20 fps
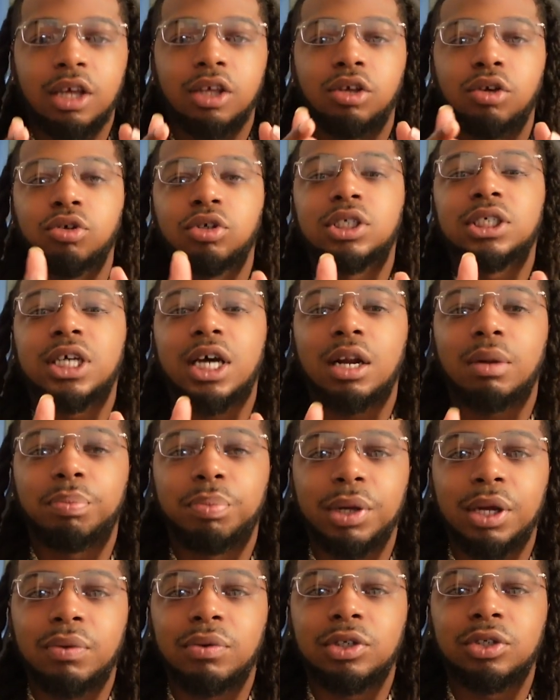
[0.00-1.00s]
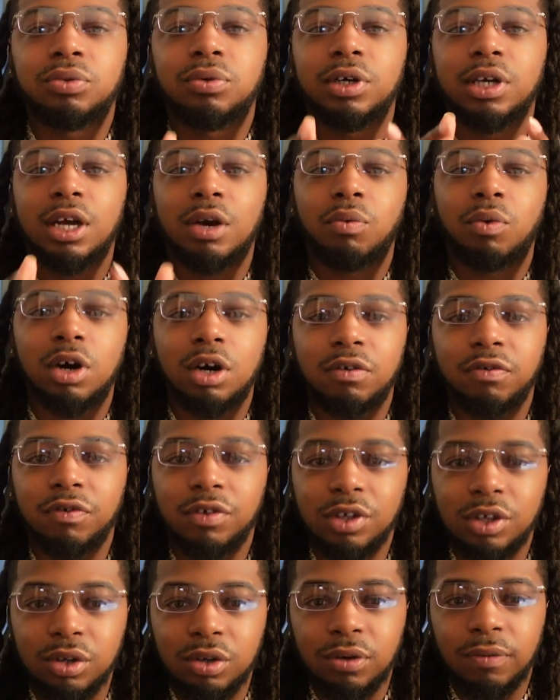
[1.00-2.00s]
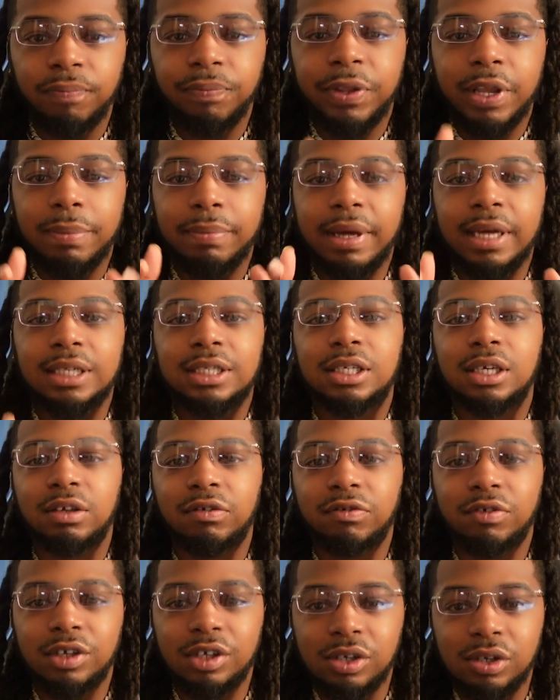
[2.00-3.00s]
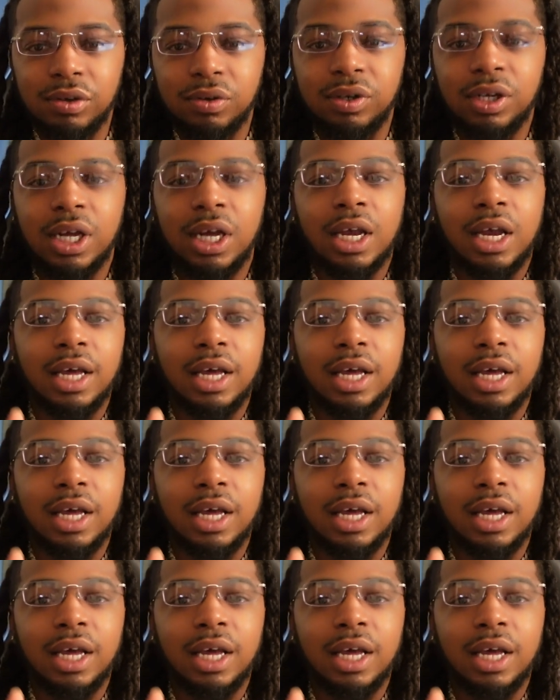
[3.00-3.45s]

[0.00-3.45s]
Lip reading: You just got to pick which one that works for you, that makes sense for you,